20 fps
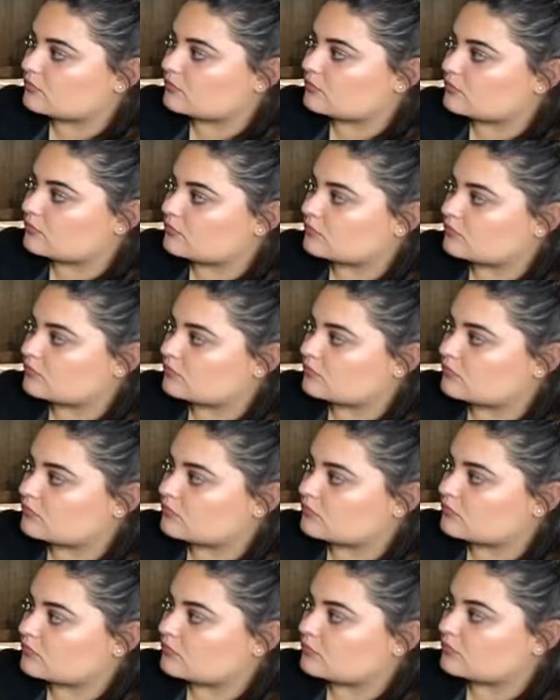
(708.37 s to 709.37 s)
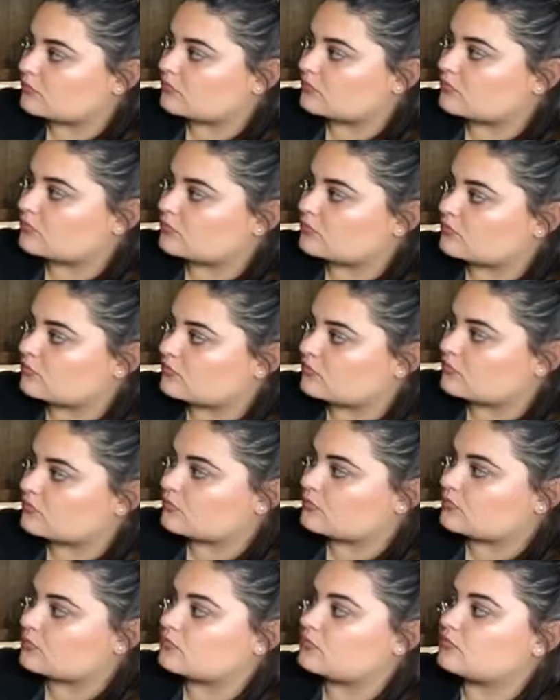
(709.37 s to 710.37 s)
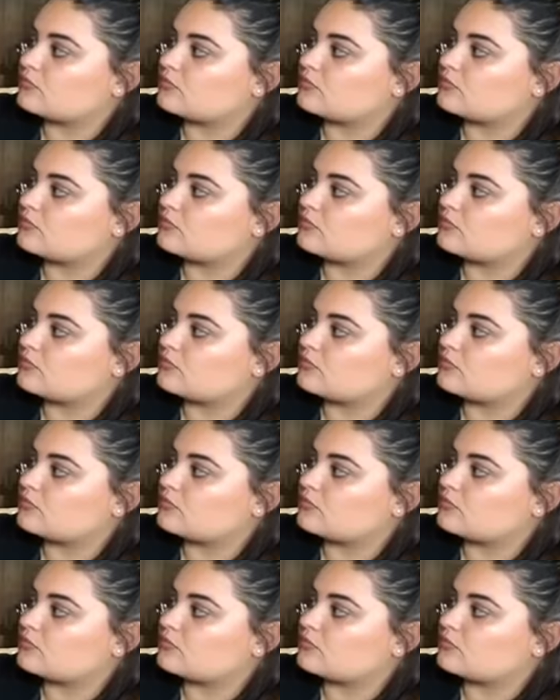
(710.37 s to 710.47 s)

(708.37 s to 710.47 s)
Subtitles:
[no speech]